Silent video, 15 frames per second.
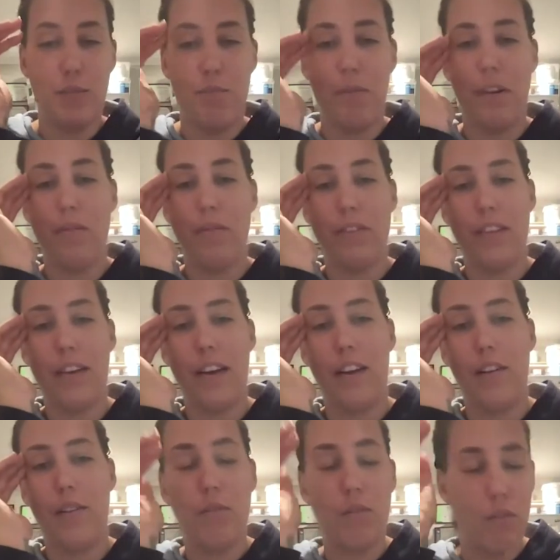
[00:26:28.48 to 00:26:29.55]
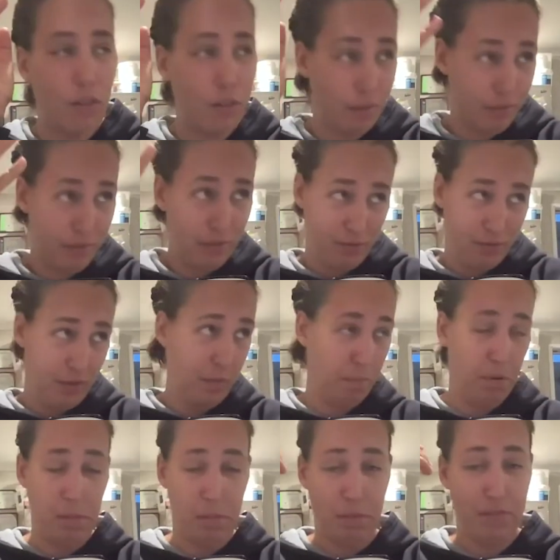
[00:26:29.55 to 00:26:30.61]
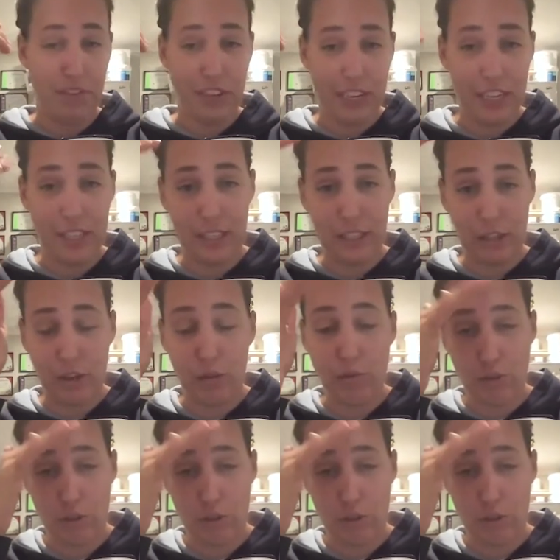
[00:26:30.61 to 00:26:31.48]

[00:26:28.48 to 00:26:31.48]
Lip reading: or play with that. Or the puppy forgets to go